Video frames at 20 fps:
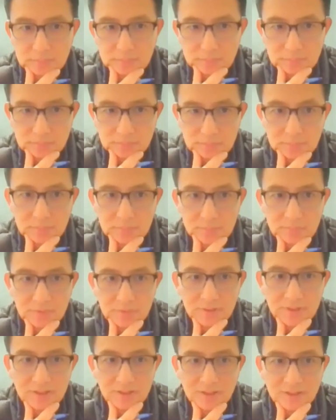
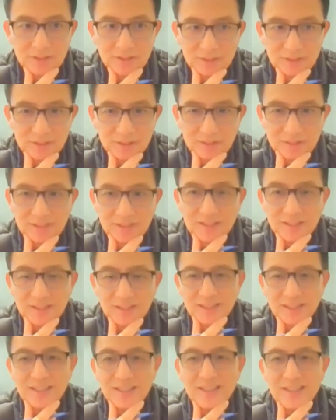
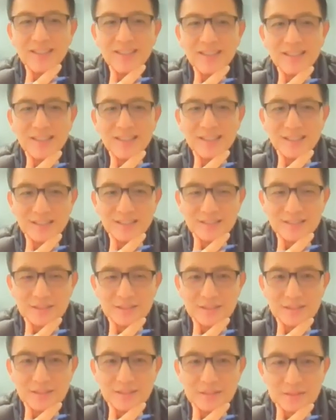
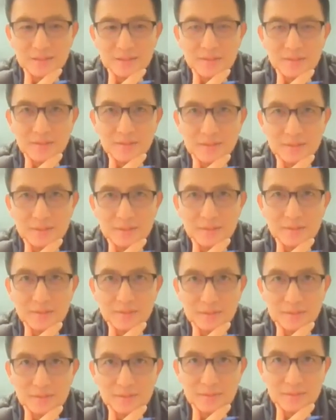
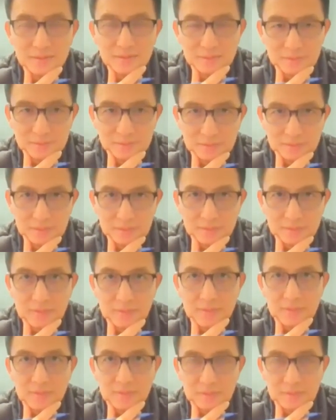
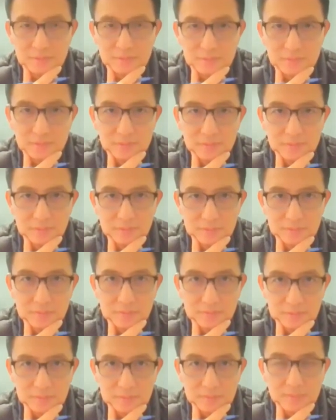
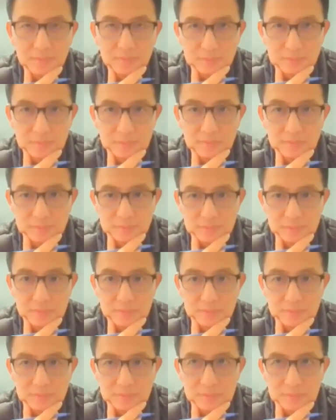
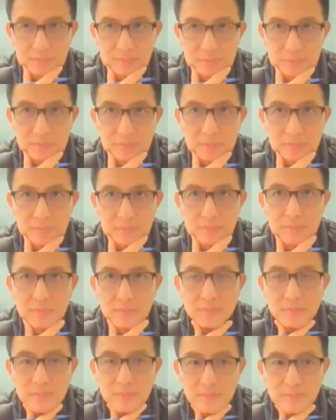(not speaking)